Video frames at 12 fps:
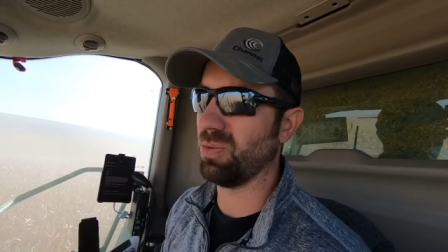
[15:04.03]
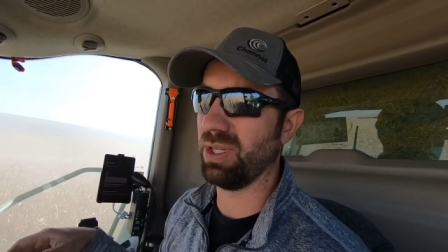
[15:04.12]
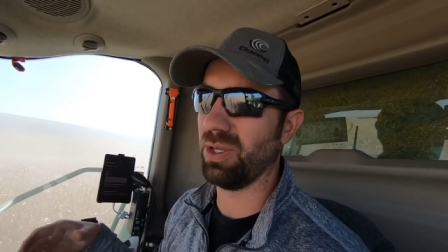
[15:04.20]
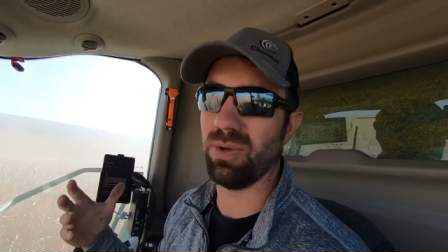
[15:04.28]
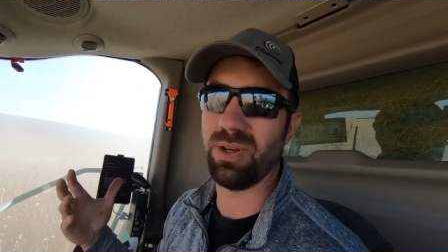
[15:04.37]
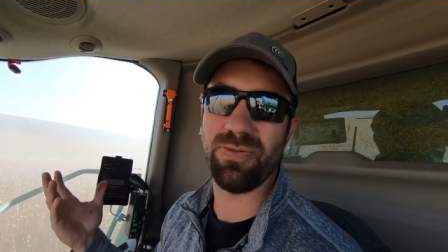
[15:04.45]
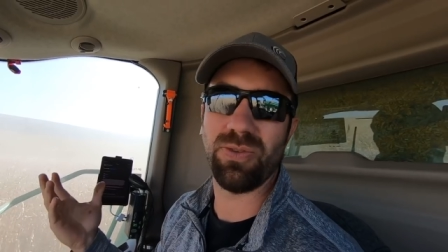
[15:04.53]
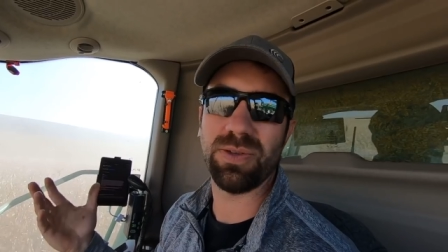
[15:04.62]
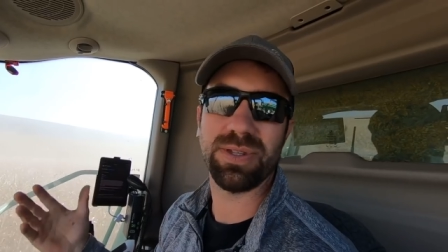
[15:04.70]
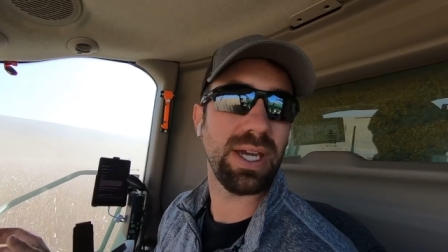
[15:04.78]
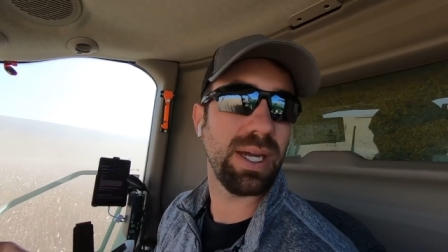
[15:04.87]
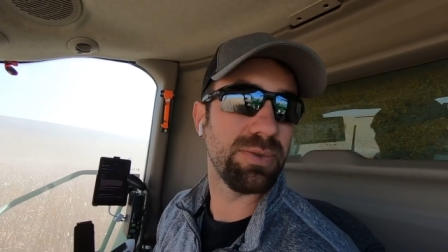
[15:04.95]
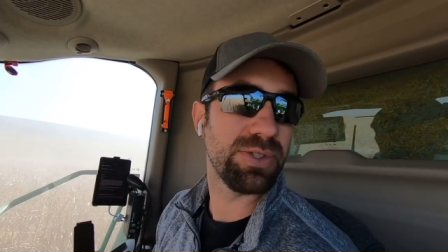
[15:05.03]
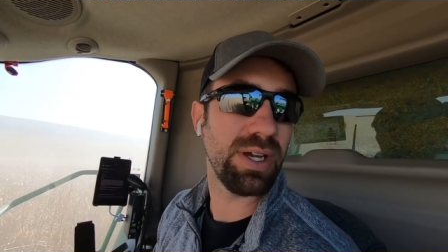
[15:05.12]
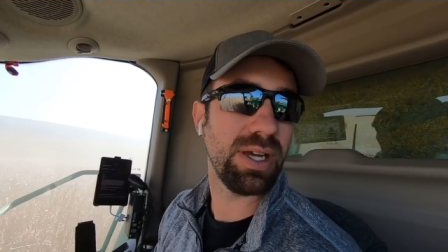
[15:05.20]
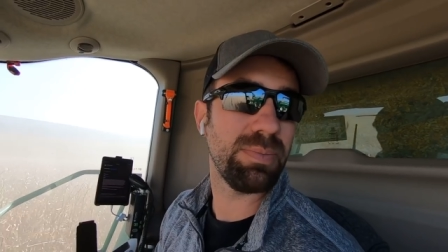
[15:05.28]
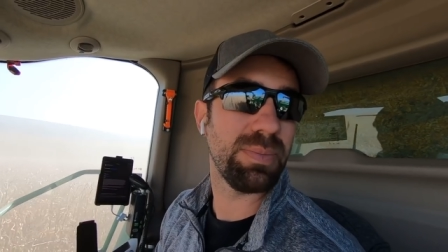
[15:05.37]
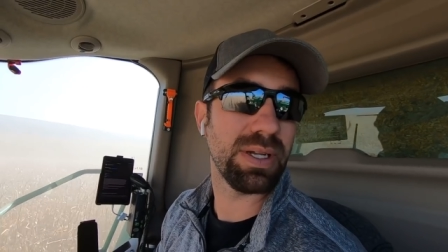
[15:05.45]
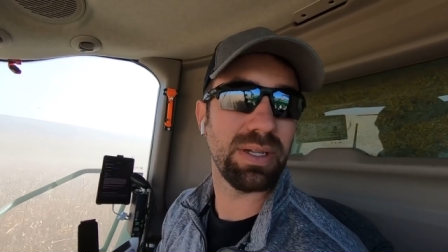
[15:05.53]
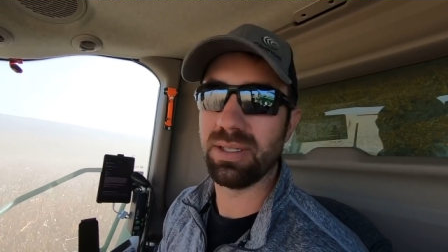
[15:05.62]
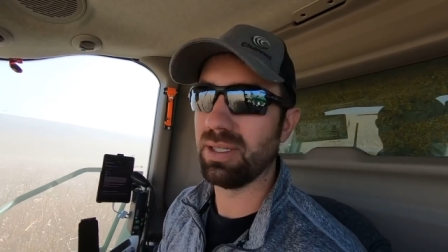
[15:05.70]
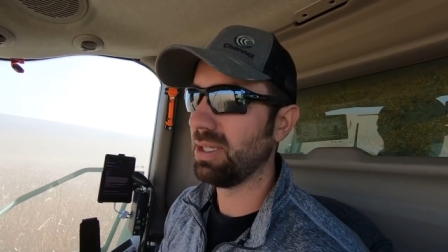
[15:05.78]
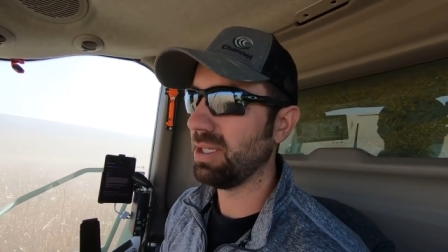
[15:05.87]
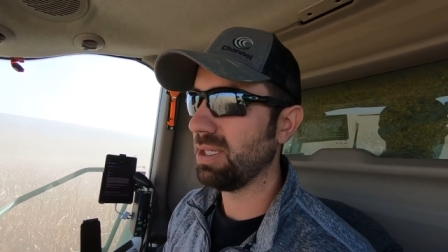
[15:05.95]
really want a full-time job, but
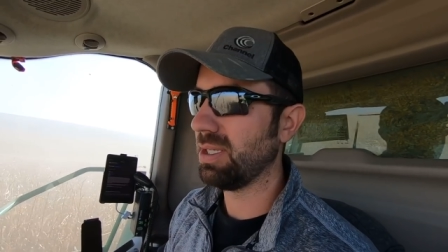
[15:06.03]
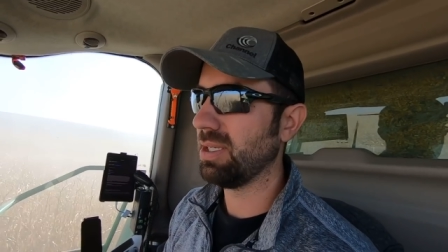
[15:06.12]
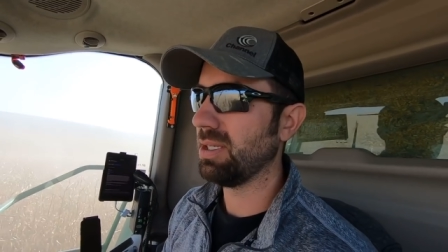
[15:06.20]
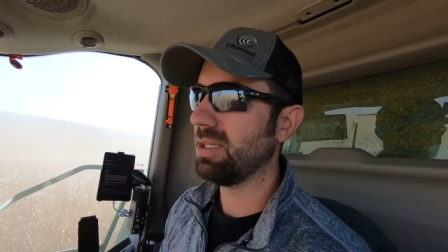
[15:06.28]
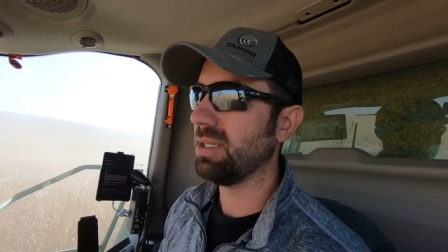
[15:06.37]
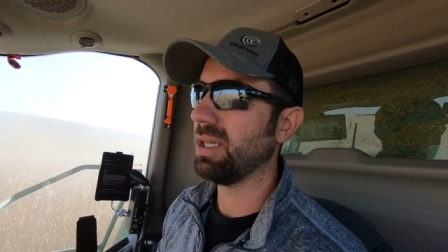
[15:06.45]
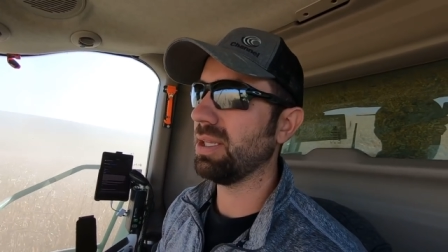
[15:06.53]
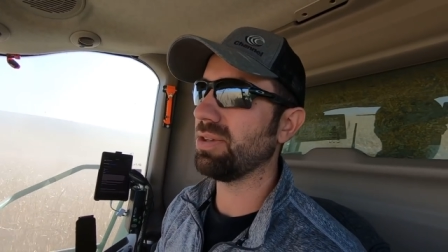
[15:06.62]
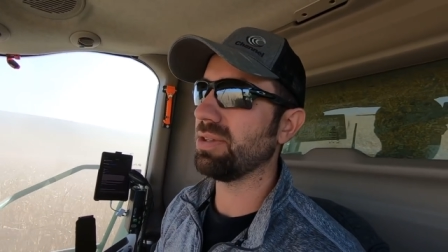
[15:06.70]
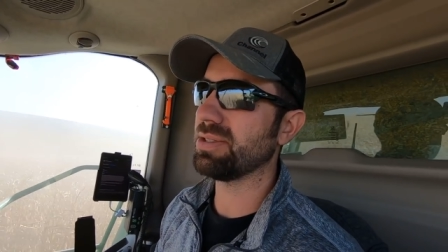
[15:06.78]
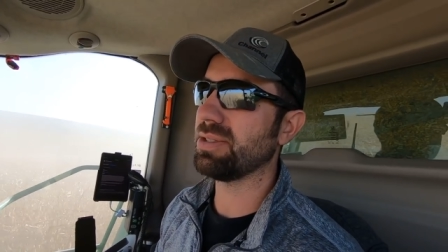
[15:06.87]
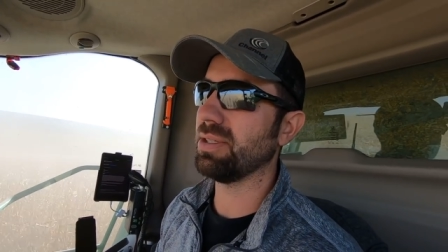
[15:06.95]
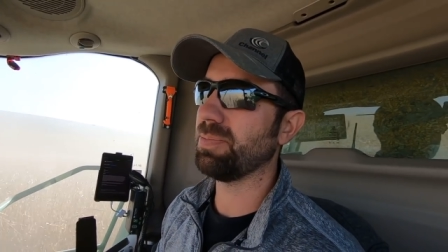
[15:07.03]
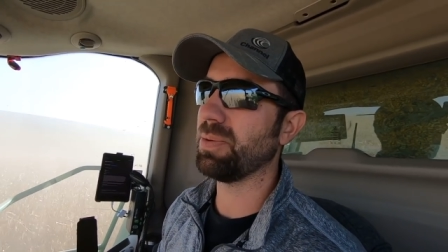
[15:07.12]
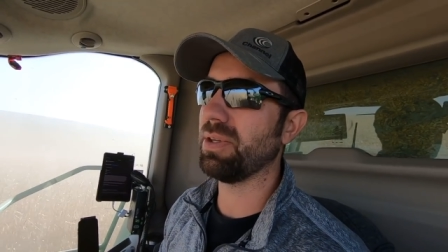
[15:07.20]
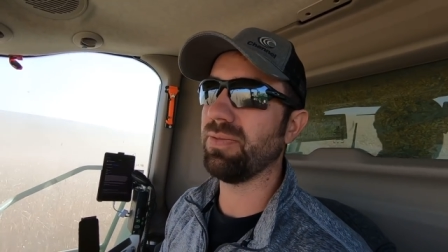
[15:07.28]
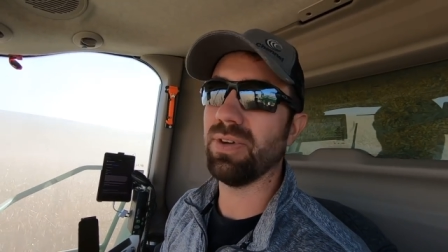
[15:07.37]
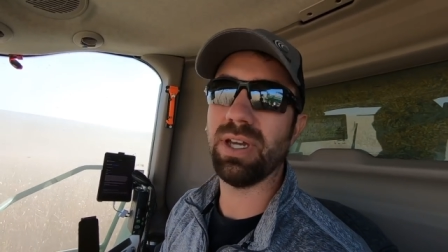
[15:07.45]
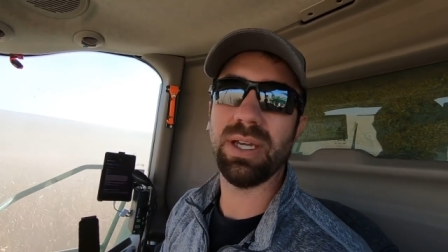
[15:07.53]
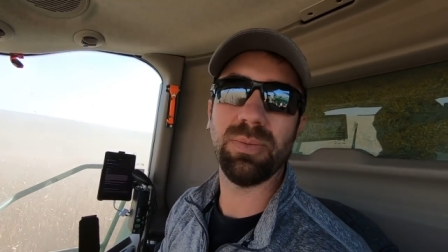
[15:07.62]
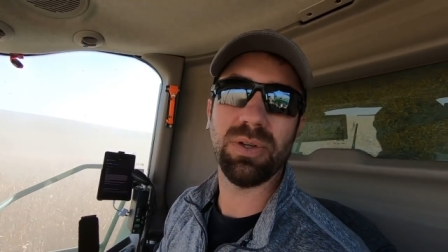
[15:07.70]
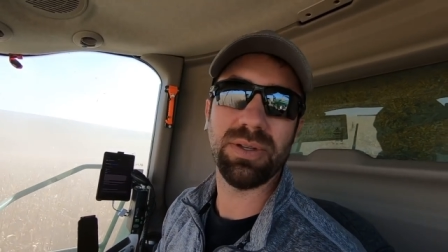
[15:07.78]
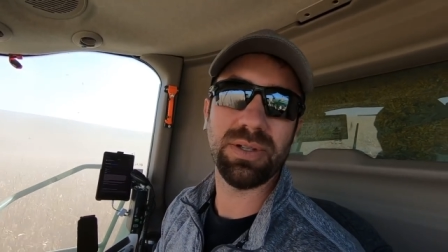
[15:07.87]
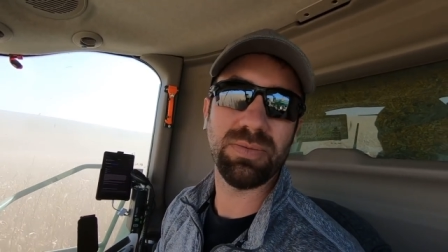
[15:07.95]
yet they're still pretty valuable.